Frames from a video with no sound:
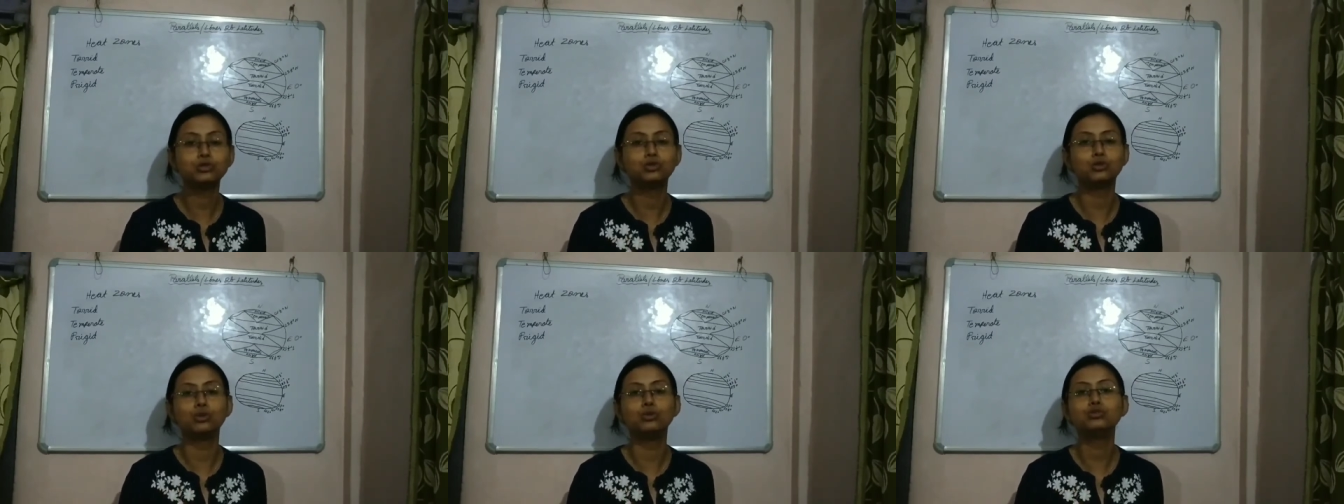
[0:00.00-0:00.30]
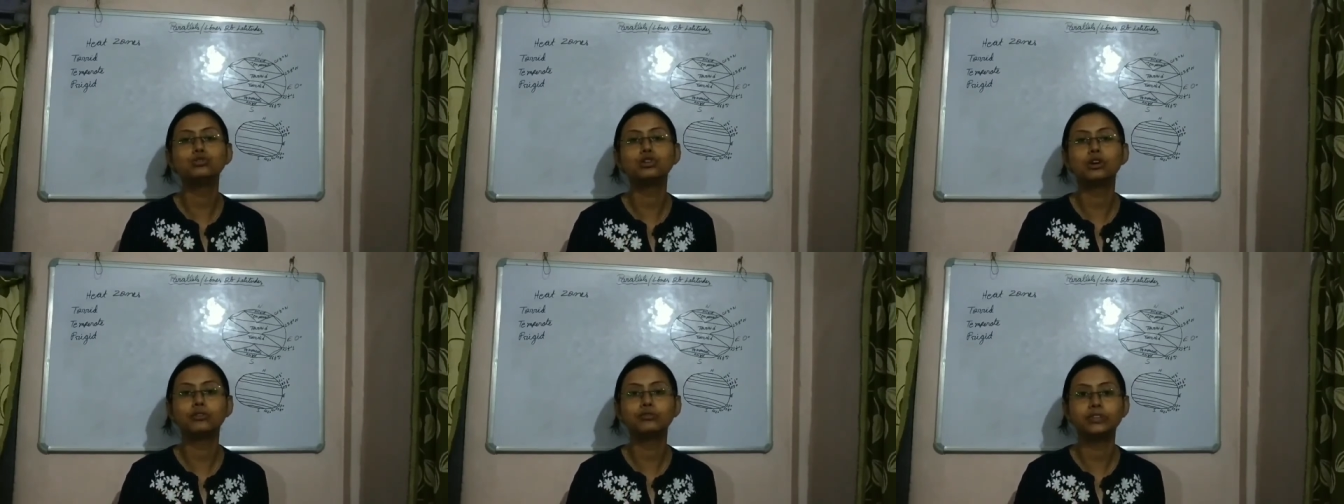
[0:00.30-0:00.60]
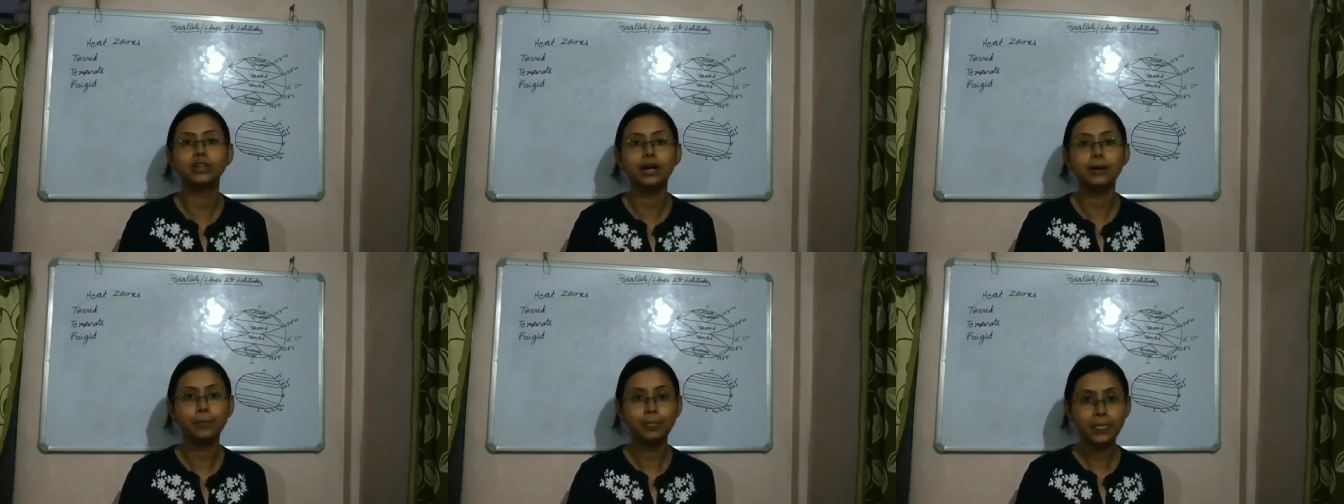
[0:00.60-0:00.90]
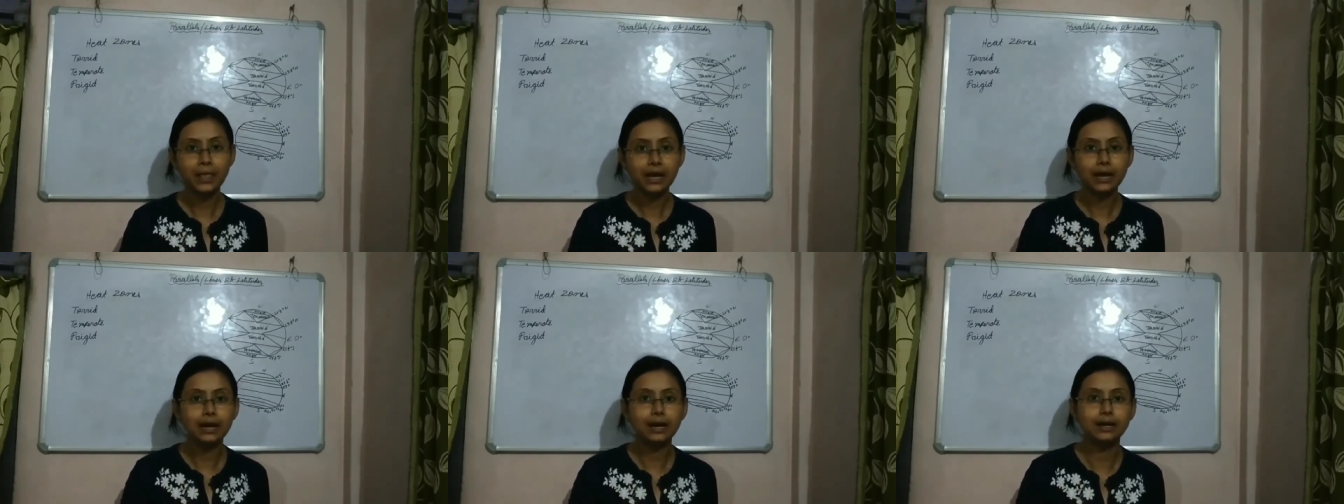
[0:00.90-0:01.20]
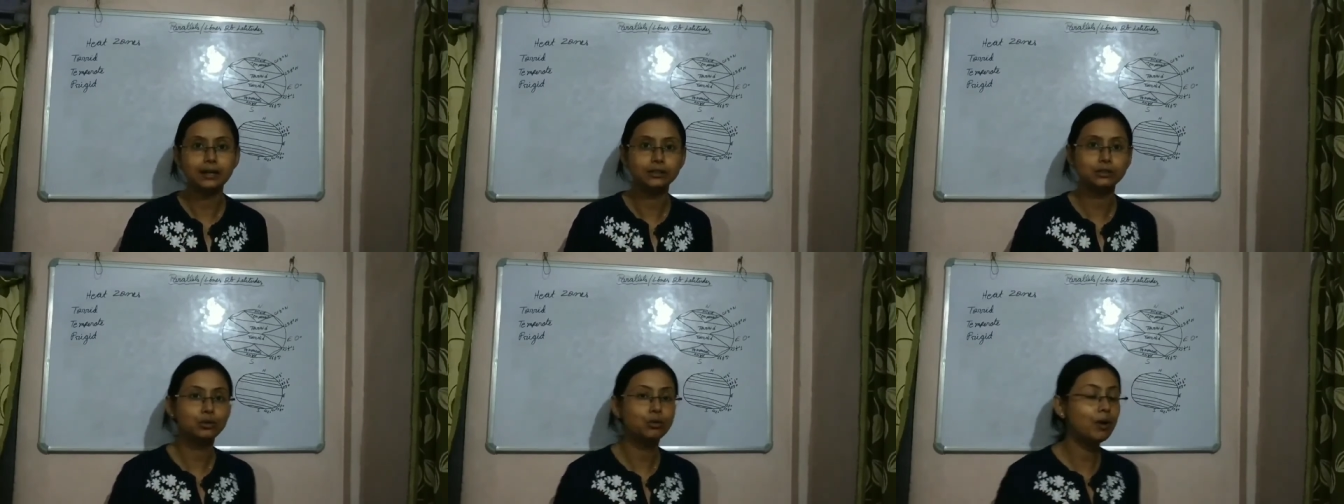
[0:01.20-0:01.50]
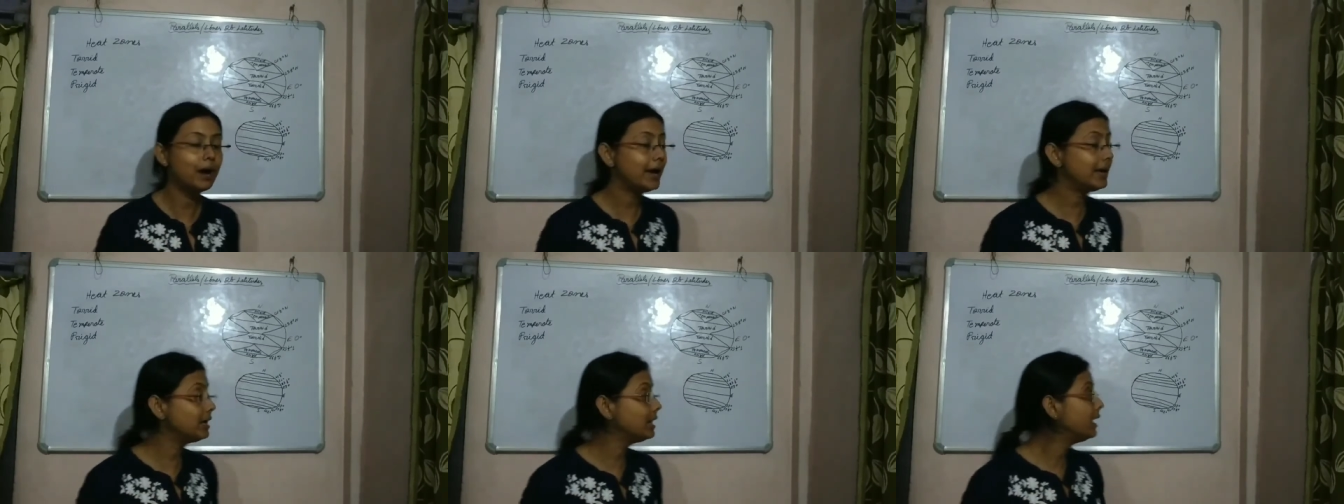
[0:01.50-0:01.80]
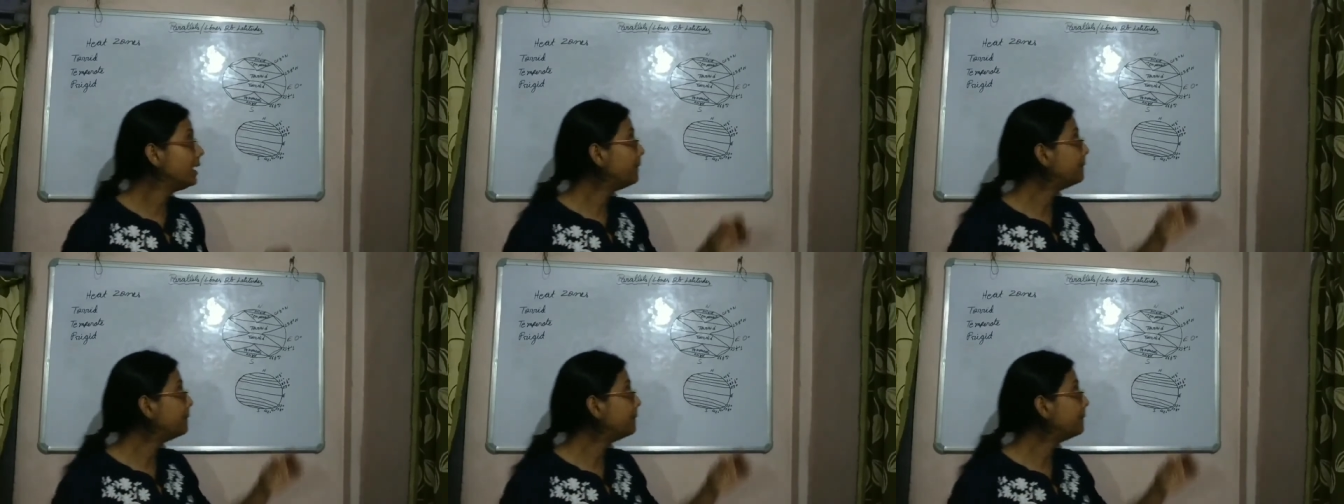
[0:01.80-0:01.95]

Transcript: zones of the earth. Why?